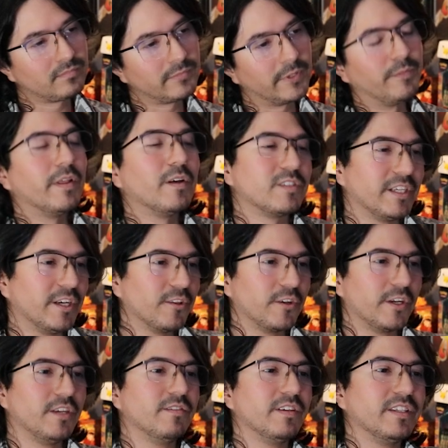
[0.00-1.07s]
if that was the other
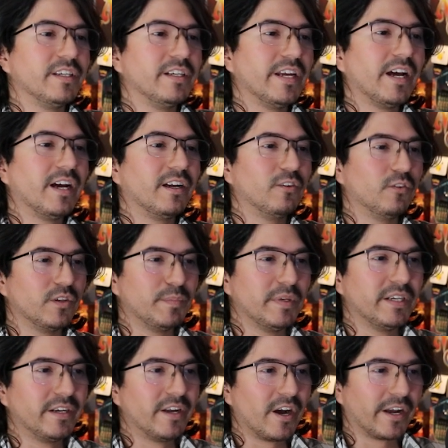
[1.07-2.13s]
Eevee, then yeah, it would have been
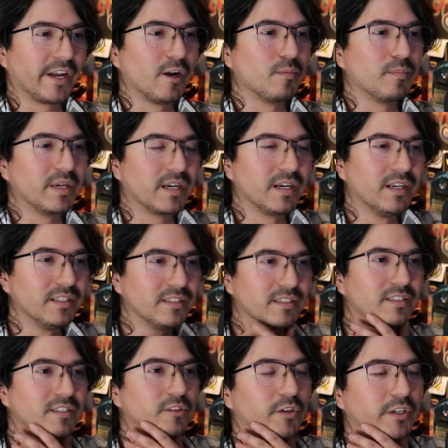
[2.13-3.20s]
a knockout
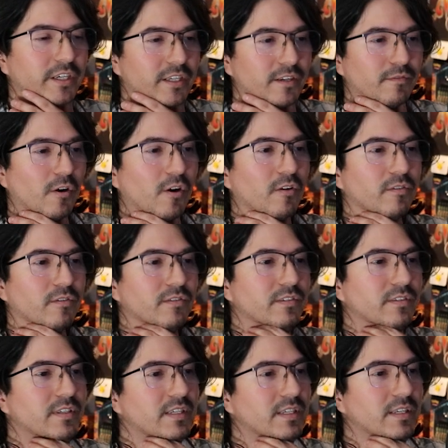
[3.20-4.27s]
because you can evolve
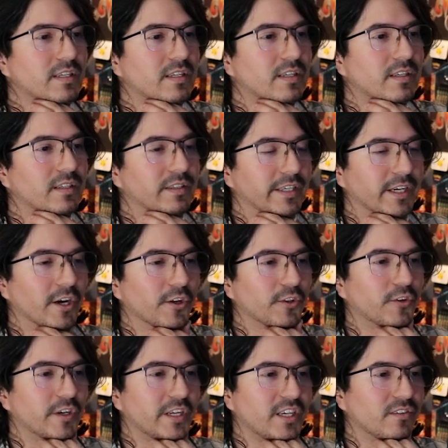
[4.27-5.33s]
the
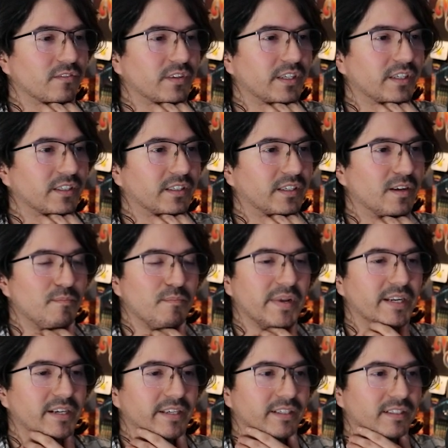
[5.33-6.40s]
other Eevee
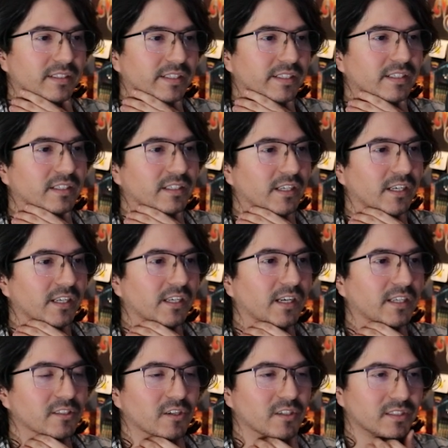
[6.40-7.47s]
immediately
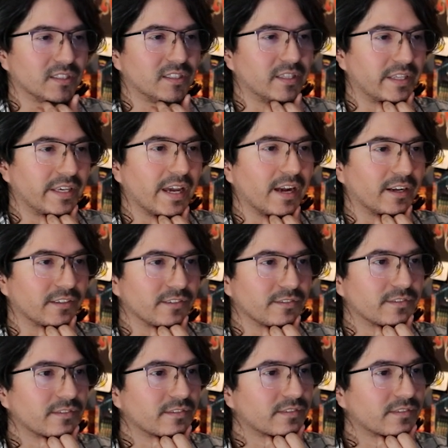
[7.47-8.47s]
as long as it's in the active.